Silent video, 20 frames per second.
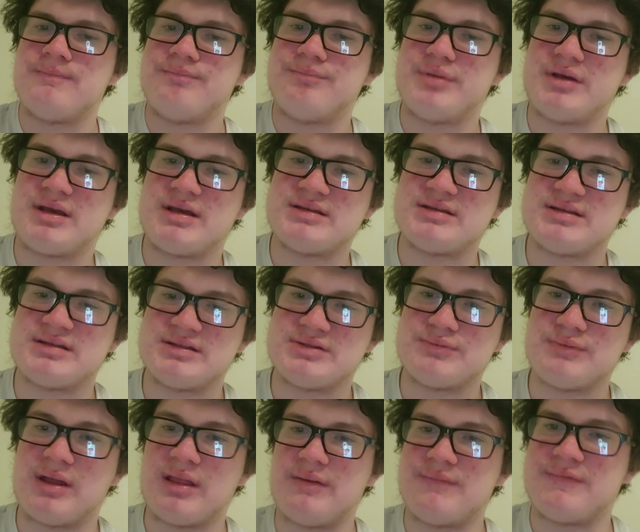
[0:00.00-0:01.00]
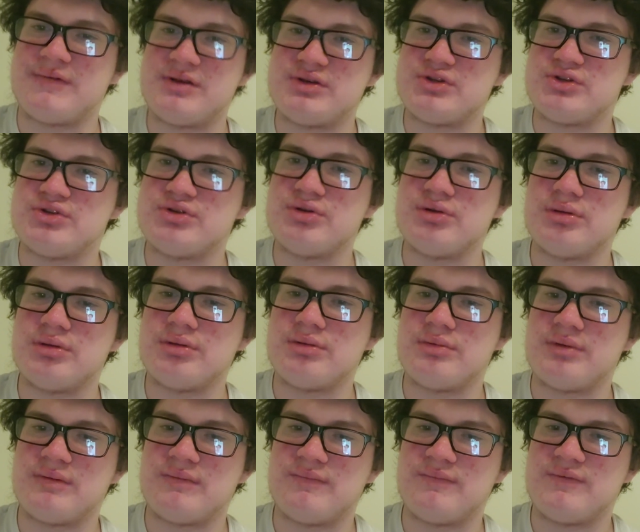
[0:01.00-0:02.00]
because it's relevant to the
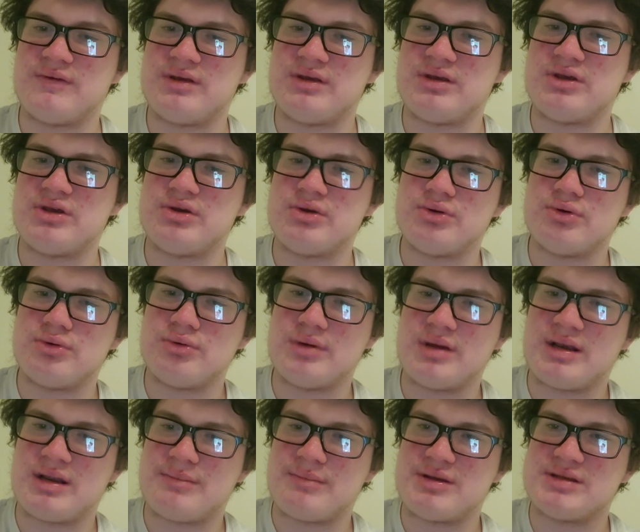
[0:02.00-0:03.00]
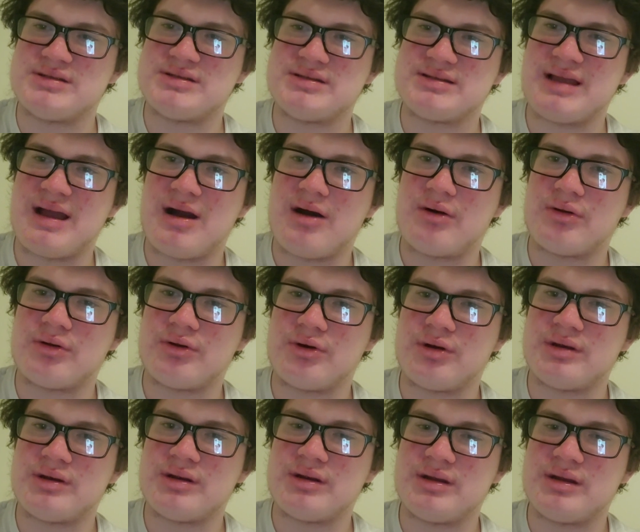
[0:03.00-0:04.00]
review and I missed out
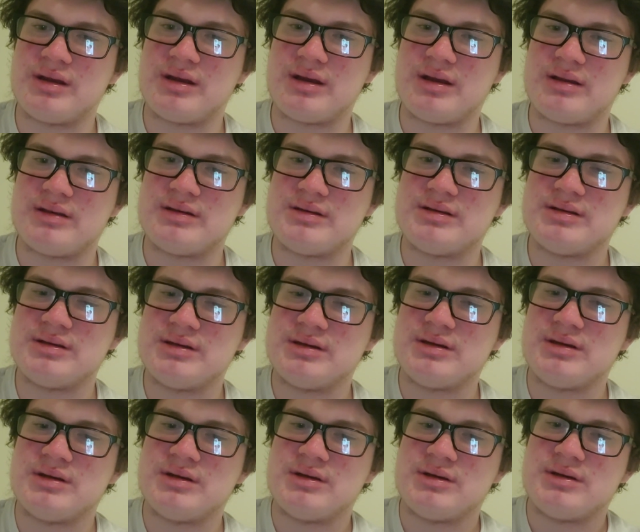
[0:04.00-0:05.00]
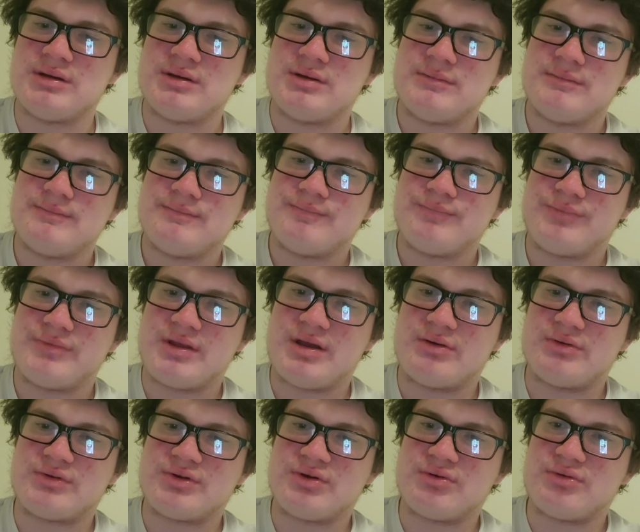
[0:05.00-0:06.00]
on it, and I
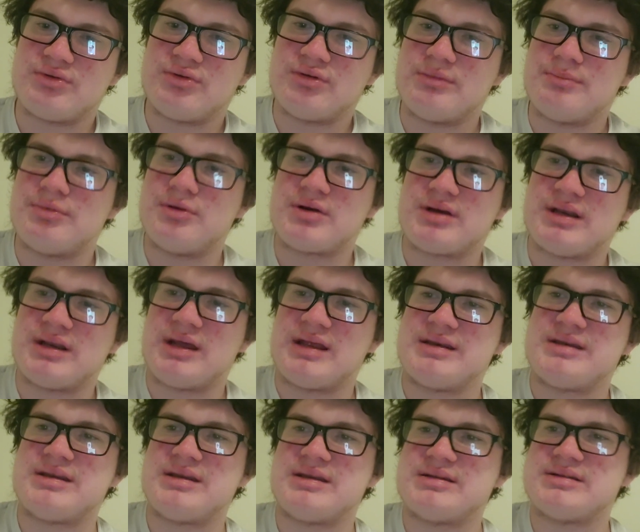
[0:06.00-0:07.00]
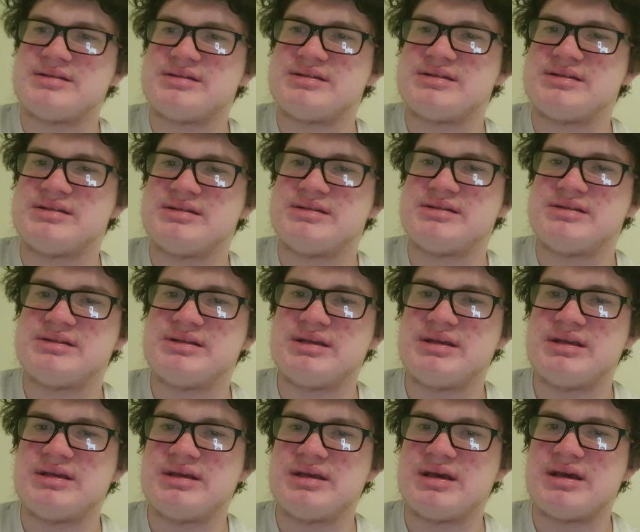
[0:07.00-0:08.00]
was going through the book and I didn't
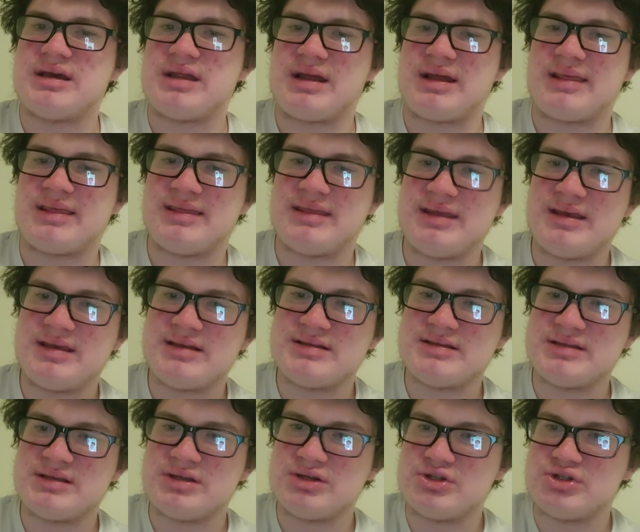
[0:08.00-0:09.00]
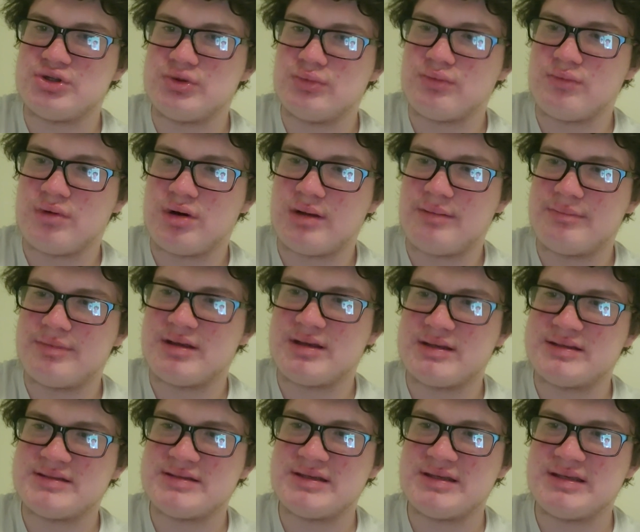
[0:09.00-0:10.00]
see it. I think it's in issue 1
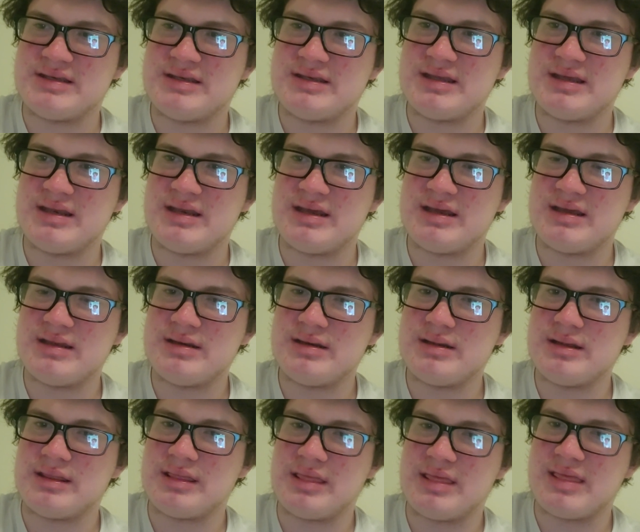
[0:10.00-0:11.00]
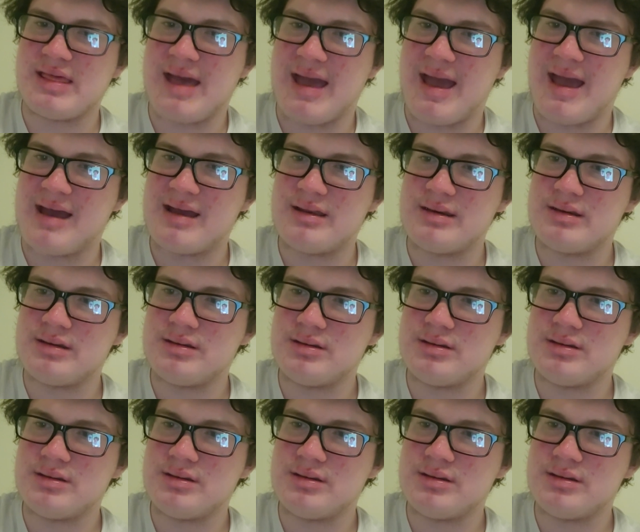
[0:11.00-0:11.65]
because he did it in that.